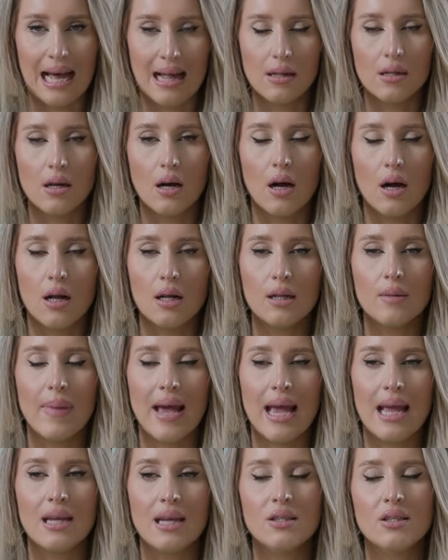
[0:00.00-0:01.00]
alcohol
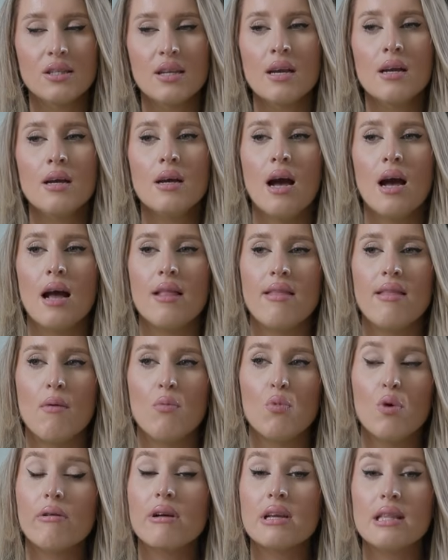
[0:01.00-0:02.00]
based and they're
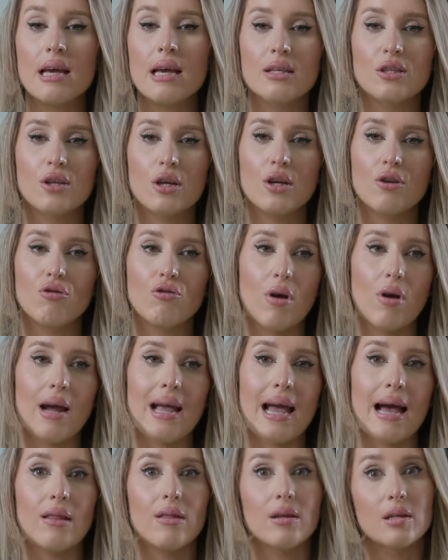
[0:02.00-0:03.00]
worried that it's going to dry
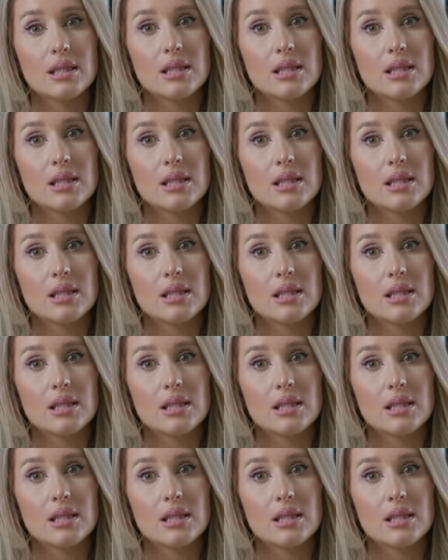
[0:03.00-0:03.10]
out the